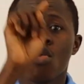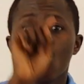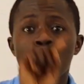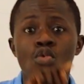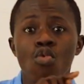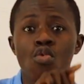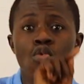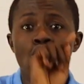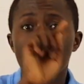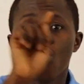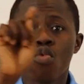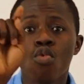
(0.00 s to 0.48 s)

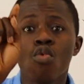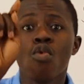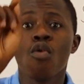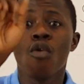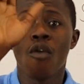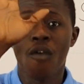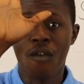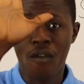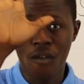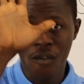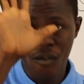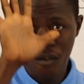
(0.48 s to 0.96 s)
The
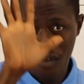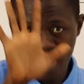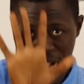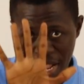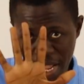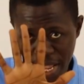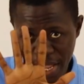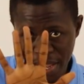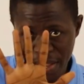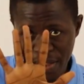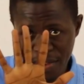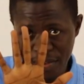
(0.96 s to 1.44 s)
conjugate
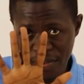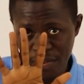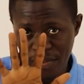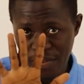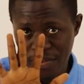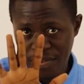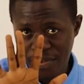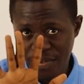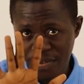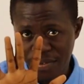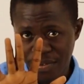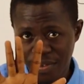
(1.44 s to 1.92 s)
set
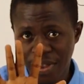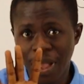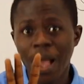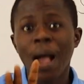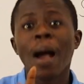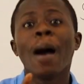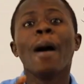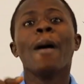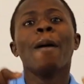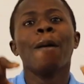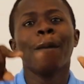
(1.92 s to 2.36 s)
will be